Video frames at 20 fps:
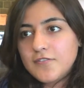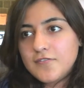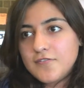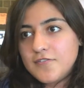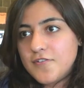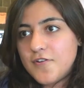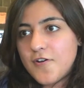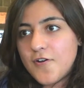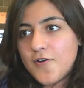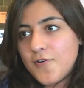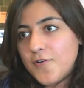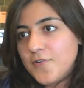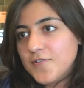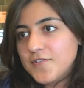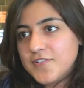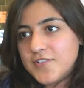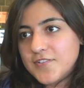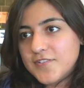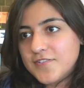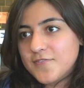you know,
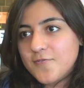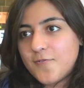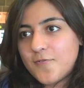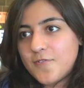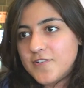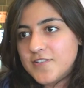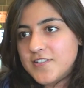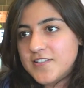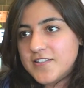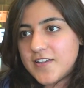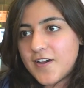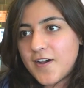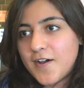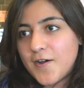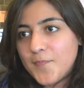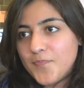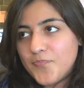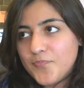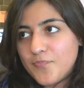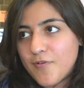discourse
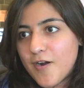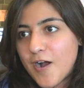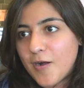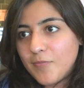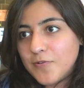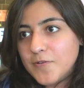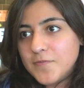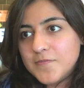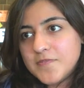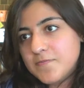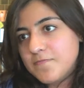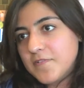problems